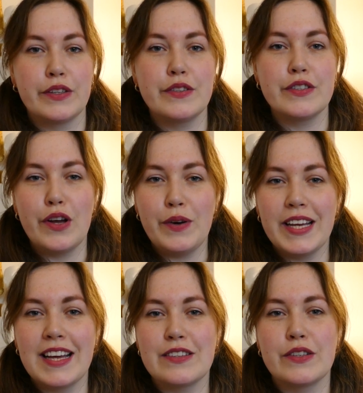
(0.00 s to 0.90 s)
You slowly
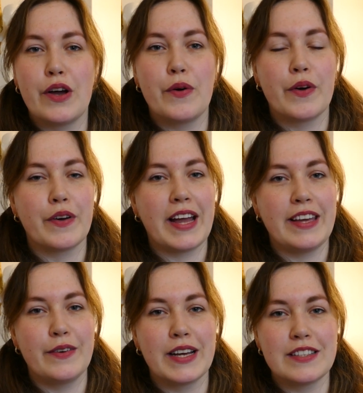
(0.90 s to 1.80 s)
get to know her and
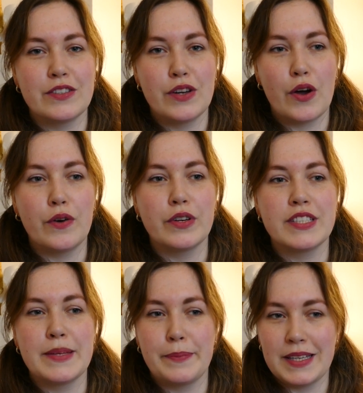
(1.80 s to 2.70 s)
you get to know the
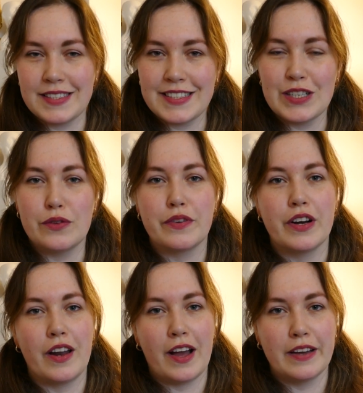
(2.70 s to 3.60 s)
simplicity of her
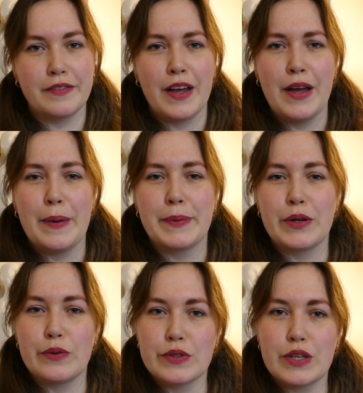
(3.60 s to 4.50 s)
life, but
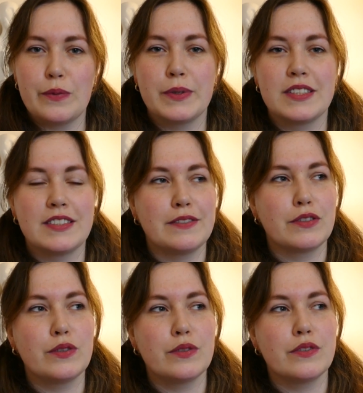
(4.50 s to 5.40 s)
also what is
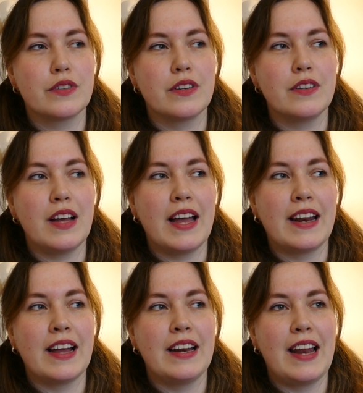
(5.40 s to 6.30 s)
difficult to her. And
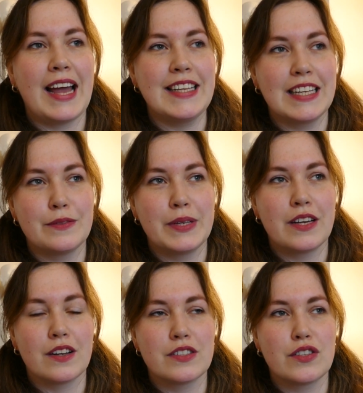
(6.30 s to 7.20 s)
I like that we
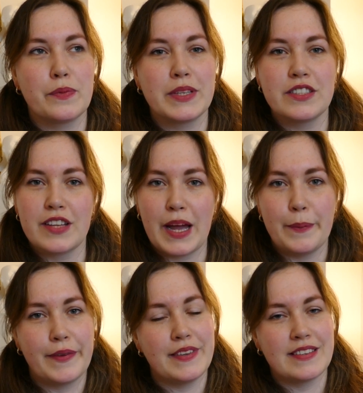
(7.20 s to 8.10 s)
got so much time
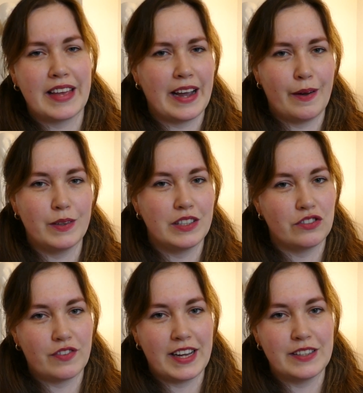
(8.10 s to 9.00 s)
with this character
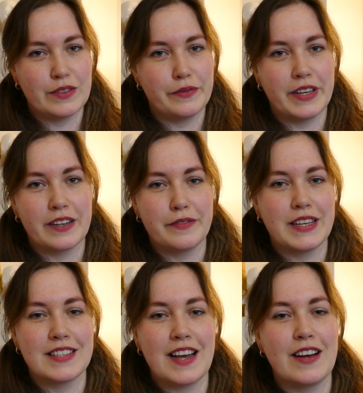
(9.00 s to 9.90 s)
trying to figure
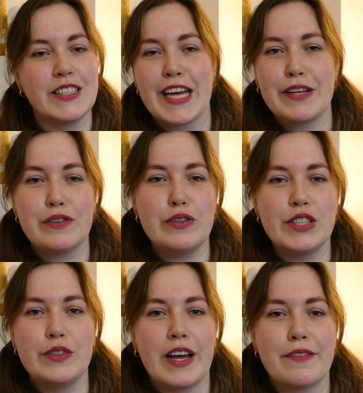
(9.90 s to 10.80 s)
things out. And of course
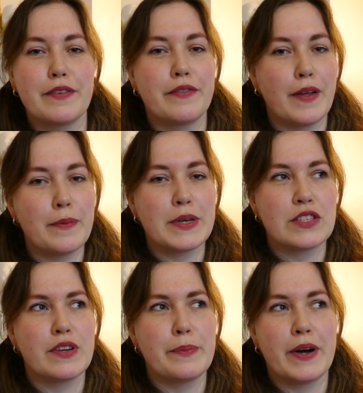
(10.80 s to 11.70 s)
you have the fun
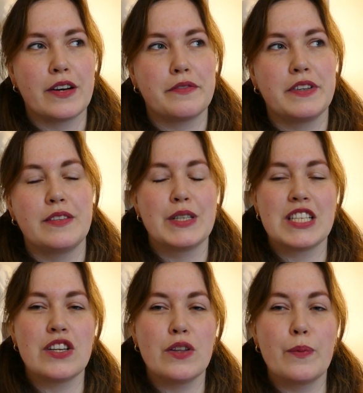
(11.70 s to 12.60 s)
mystery part of it, which
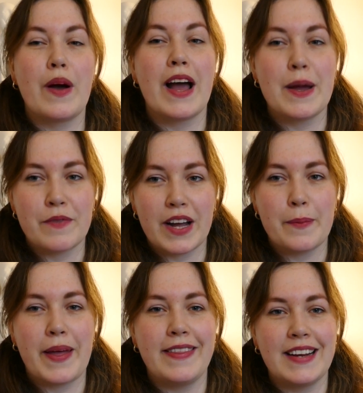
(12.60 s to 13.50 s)
is not why I'm
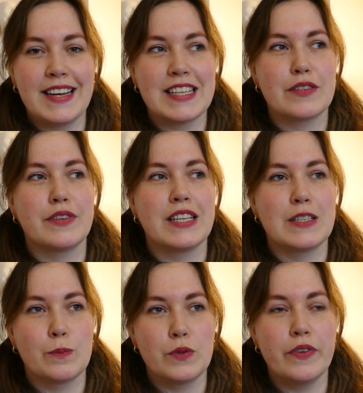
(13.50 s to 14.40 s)
recommending this for
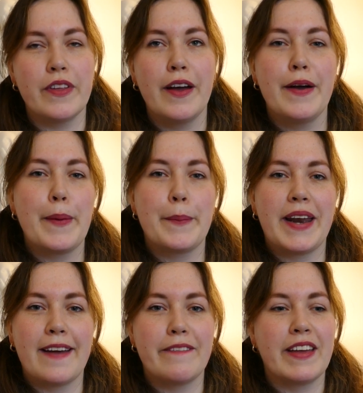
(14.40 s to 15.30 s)
this mood, but
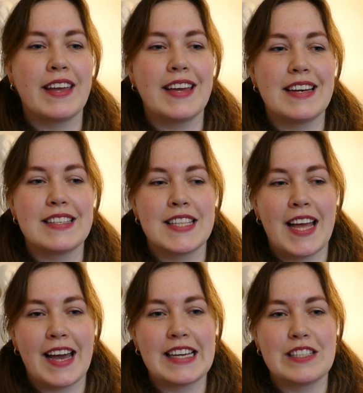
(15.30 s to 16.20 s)
I think it is
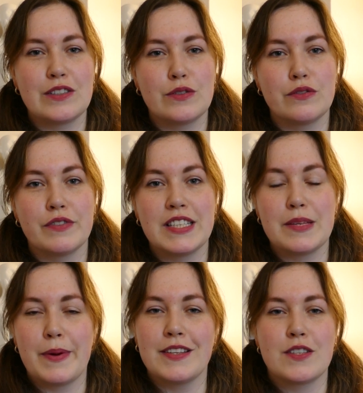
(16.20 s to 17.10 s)
nice to read
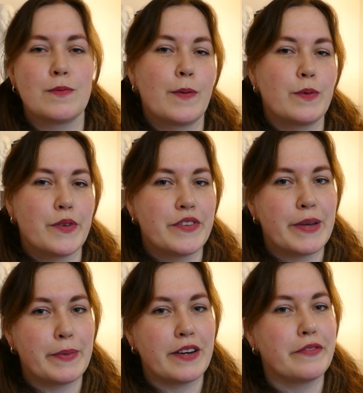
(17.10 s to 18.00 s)
about someone with
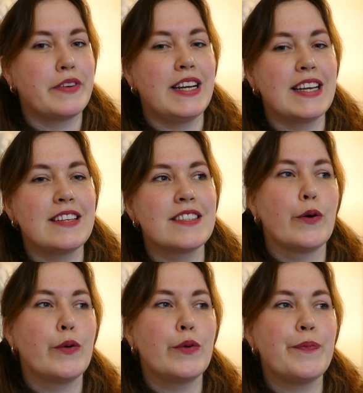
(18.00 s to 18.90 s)
similar feelings
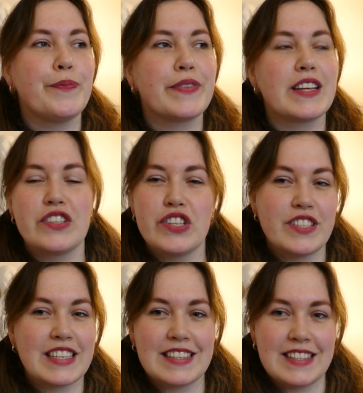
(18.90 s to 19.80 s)
who just
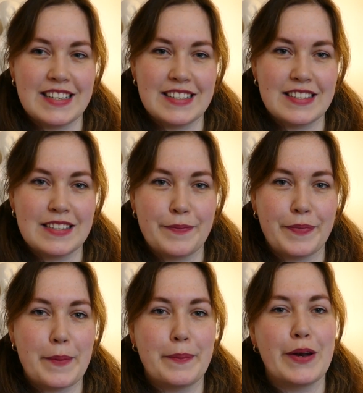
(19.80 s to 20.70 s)
exists,
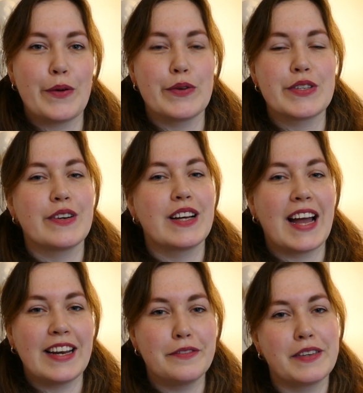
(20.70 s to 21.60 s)
but also
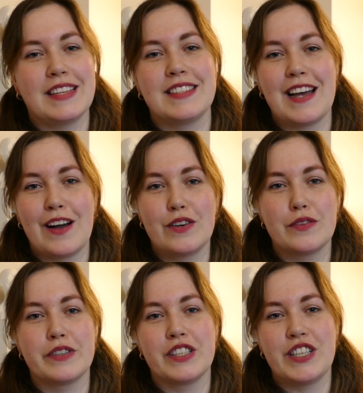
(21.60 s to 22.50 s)
kind of gets out of
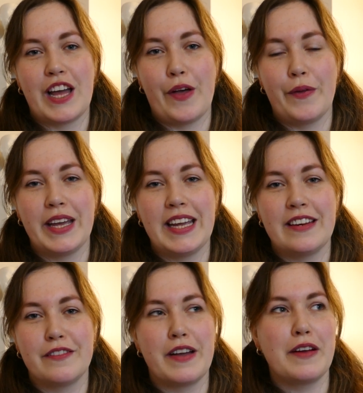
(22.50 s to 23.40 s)
her shell in a
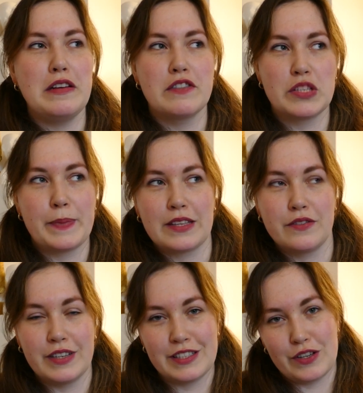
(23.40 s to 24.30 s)
very
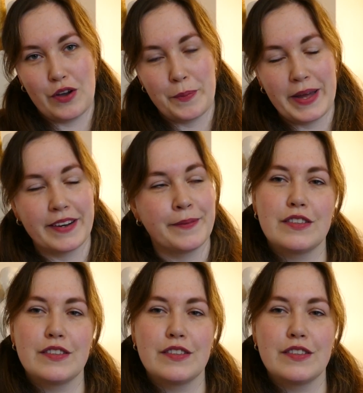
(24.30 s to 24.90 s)
respectful and slow manner.